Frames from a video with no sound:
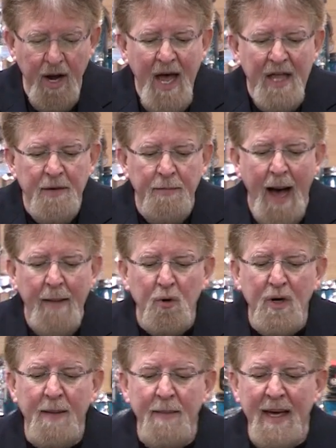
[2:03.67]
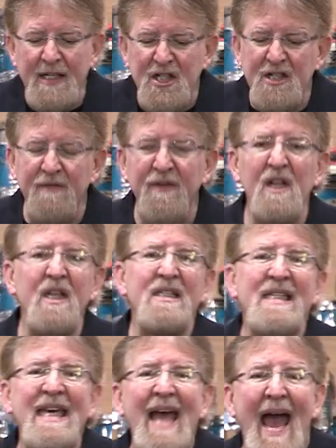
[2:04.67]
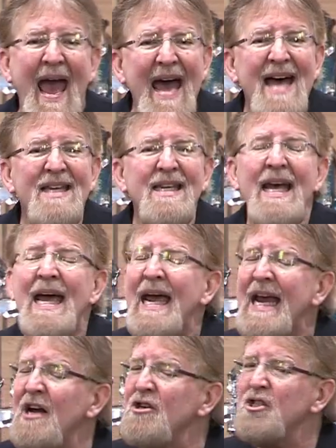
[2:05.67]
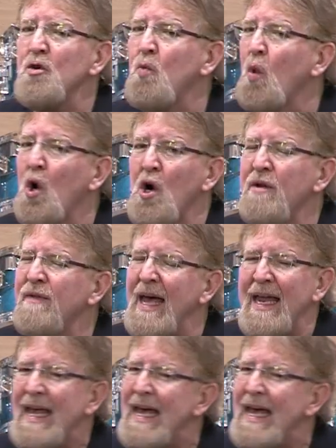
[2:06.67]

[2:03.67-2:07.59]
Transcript: The Bible commends civility, and here's a word that